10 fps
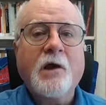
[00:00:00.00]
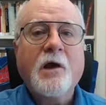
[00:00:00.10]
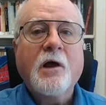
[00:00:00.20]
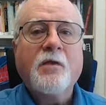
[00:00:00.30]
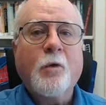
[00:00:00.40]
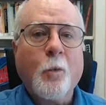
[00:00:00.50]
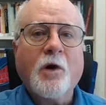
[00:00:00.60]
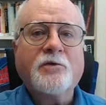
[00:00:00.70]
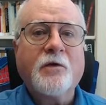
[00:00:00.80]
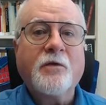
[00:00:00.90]
the
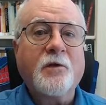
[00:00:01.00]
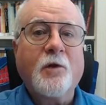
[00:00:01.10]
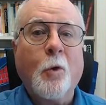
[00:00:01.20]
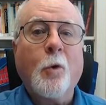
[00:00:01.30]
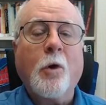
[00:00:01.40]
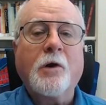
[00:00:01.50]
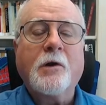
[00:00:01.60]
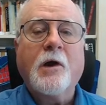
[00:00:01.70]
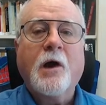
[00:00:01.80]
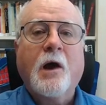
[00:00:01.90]
words of the Lord
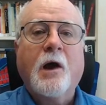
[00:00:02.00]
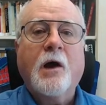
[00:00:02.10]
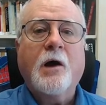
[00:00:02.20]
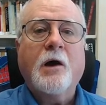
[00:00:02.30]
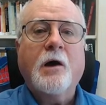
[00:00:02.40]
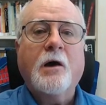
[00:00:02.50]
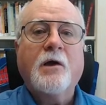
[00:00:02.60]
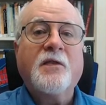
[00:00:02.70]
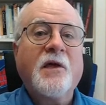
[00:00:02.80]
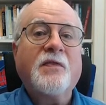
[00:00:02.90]

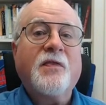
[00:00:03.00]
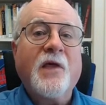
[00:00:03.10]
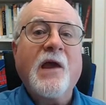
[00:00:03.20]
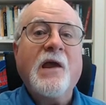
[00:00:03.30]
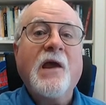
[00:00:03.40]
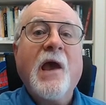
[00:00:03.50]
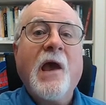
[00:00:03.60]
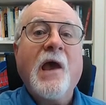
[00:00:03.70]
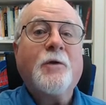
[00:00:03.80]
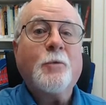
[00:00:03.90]
that they
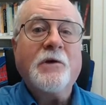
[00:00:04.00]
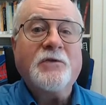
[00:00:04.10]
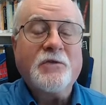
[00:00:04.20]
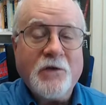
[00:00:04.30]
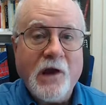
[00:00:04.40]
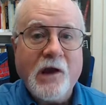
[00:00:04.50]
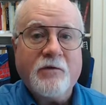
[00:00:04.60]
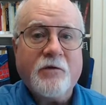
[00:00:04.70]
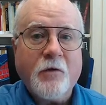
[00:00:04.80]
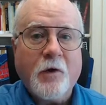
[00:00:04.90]
had received
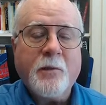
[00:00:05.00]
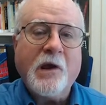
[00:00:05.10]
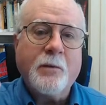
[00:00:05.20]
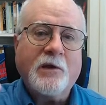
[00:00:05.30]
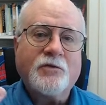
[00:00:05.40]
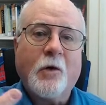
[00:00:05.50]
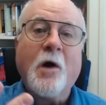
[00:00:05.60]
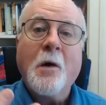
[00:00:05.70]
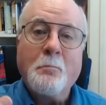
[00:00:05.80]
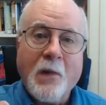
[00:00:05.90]
from him. And so
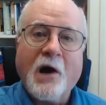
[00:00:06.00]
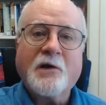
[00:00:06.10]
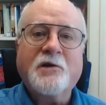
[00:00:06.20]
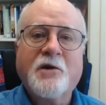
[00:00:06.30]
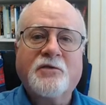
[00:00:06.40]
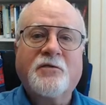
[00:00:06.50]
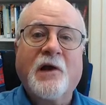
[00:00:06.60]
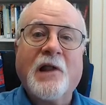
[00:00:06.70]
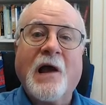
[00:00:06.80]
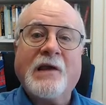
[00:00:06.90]
Montanus felt
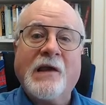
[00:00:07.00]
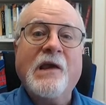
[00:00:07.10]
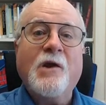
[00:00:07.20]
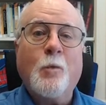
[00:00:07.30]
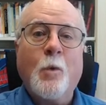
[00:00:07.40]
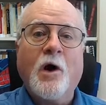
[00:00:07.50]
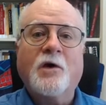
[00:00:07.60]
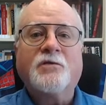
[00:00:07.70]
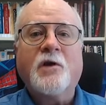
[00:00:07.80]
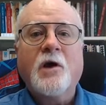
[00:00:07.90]
like he
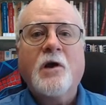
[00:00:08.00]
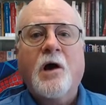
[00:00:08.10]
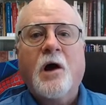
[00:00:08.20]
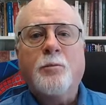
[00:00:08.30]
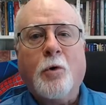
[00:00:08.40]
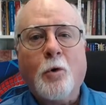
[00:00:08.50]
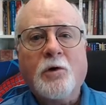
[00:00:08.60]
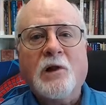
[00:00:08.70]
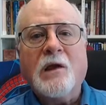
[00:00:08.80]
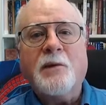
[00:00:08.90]
was
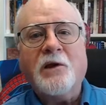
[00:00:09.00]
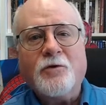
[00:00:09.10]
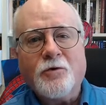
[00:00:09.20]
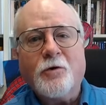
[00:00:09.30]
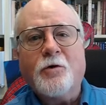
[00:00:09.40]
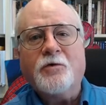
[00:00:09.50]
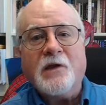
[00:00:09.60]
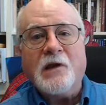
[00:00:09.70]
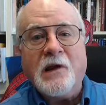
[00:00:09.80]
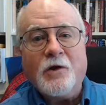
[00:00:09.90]
proclaiming truths that
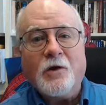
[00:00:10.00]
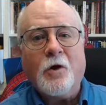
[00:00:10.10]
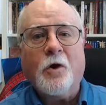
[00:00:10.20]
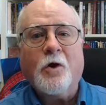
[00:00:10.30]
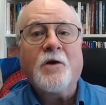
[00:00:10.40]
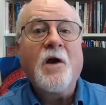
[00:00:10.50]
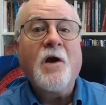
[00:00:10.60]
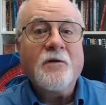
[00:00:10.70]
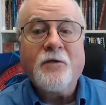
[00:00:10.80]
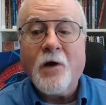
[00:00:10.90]
he had heard
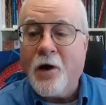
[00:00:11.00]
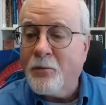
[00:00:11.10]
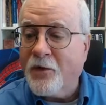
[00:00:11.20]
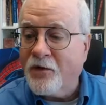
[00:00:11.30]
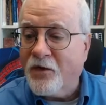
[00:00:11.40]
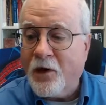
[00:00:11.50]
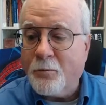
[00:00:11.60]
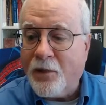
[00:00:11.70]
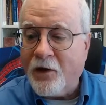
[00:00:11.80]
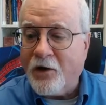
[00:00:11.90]
from the
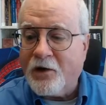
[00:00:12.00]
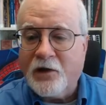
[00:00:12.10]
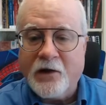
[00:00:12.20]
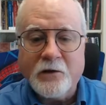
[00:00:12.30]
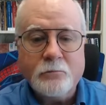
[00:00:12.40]
Paraclete.